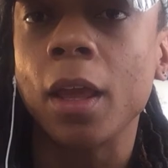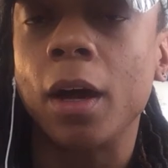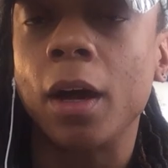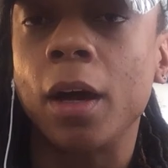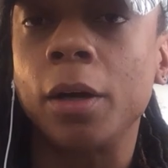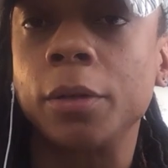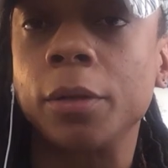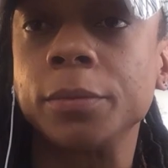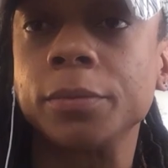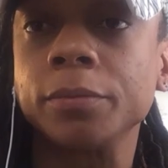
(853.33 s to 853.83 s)

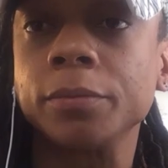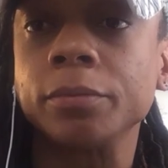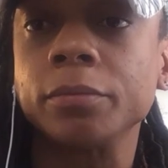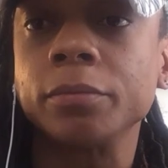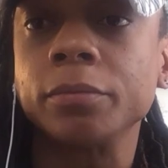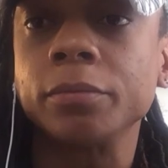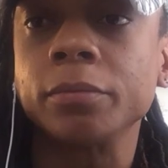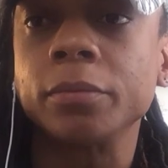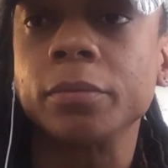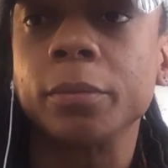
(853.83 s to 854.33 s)
But
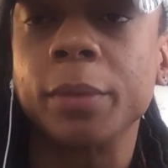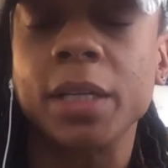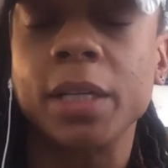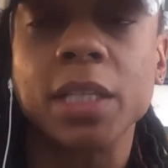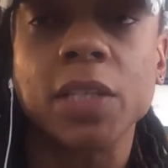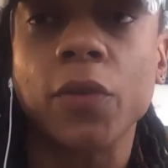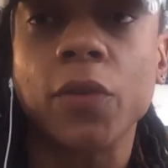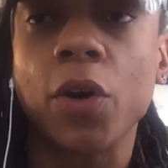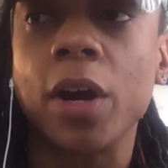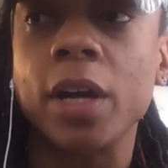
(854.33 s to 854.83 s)

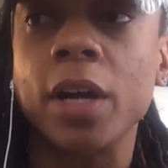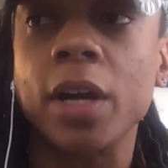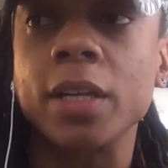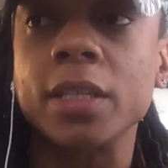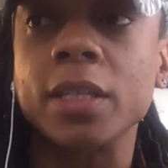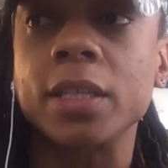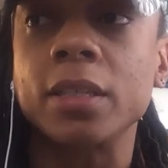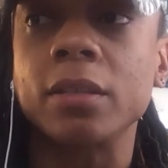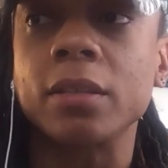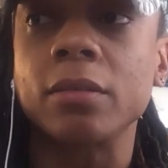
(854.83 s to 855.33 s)
as far
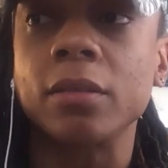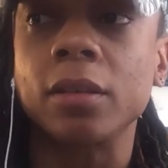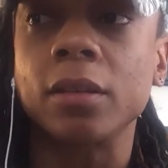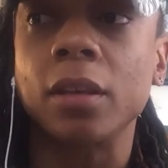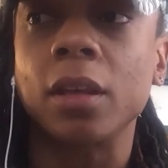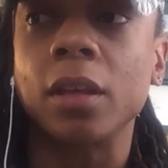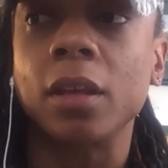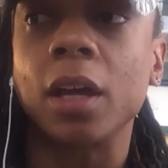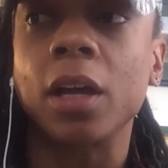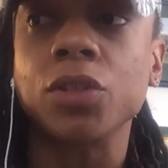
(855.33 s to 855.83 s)
as
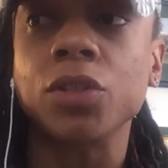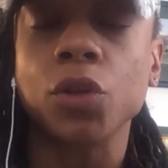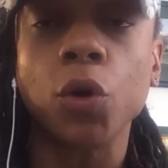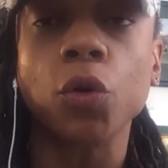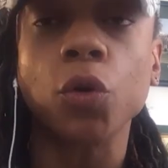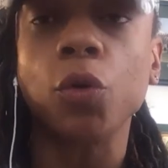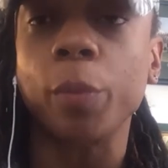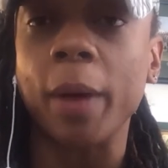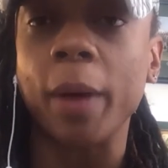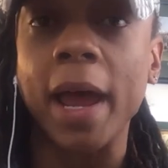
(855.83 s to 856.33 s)
a
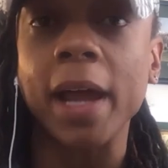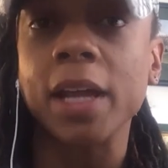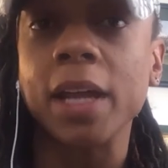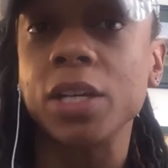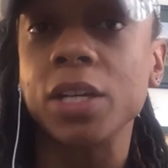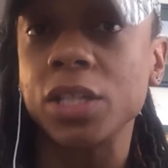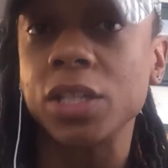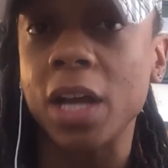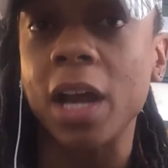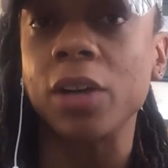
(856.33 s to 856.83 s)
total
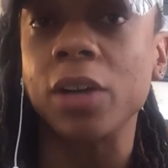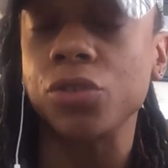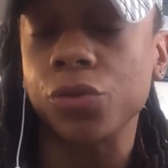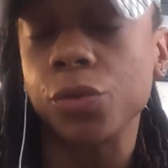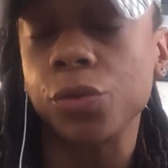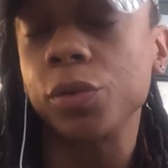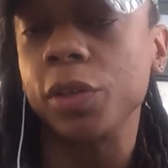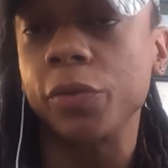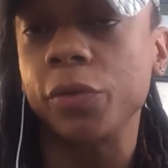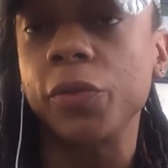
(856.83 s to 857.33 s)
package, I
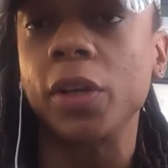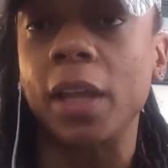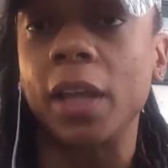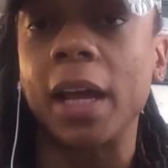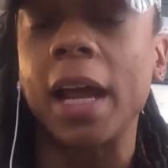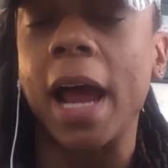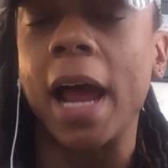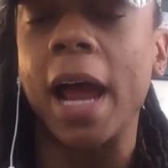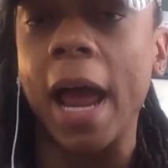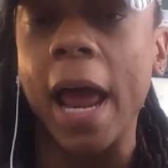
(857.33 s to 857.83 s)
truly feel
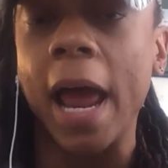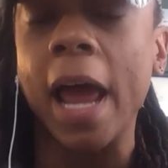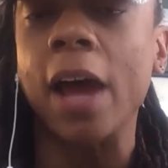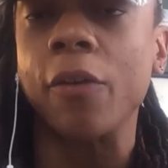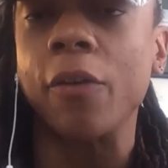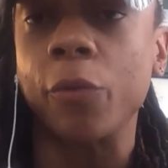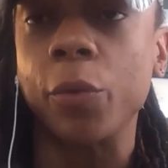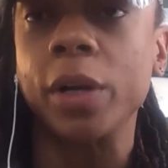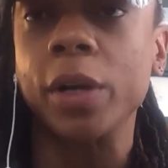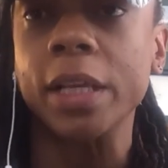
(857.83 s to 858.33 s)
like I
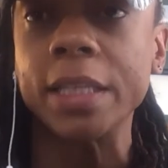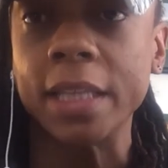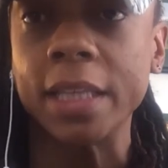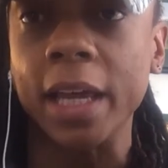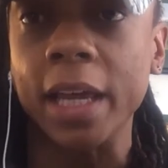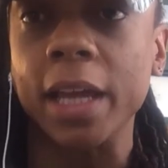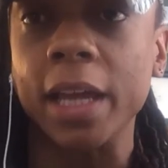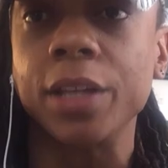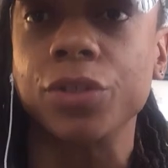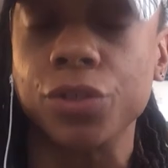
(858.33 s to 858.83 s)
have what it
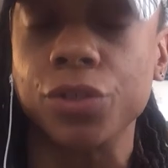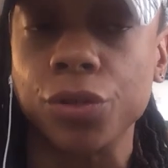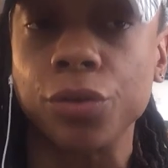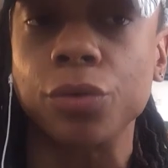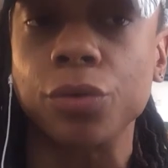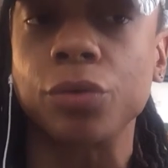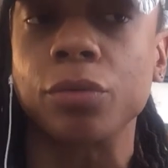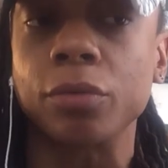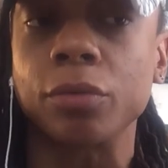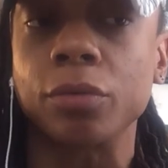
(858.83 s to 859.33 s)
takes
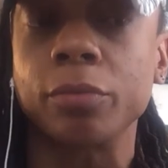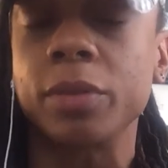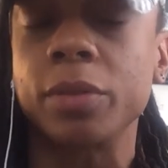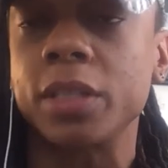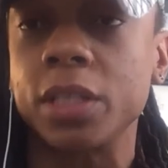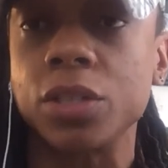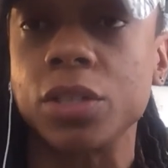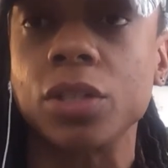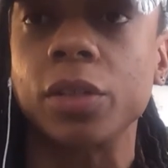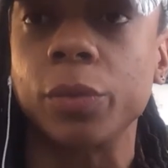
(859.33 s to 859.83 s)
to
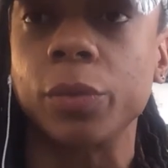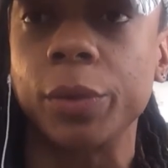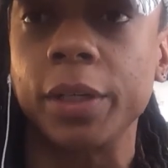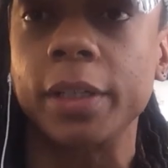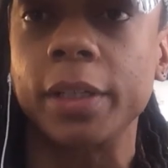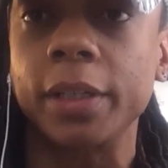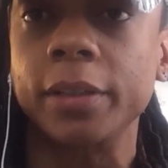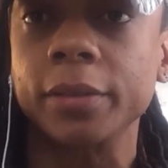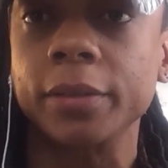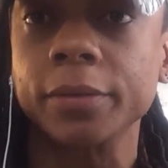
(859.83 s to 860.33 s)
potentially
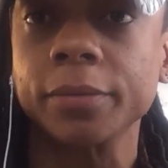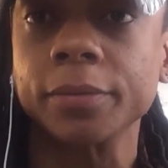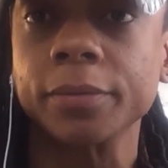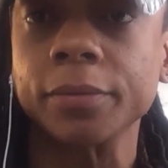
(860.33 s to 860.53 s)
win.